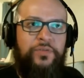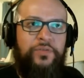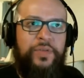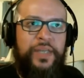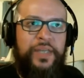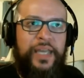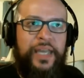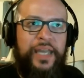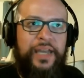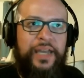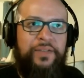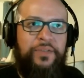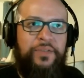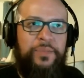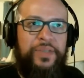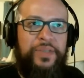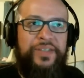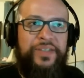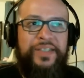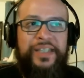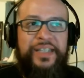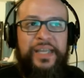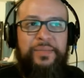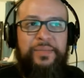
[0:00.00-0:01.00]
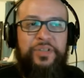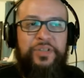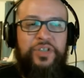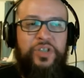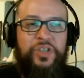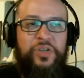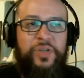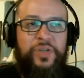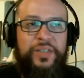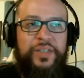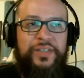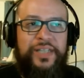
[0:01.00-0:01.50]
we have the PC Gaming
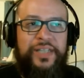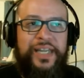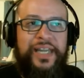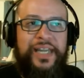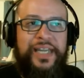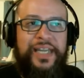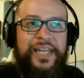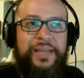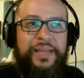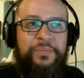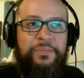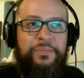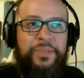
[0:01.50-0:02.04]
Show at 10 a.m.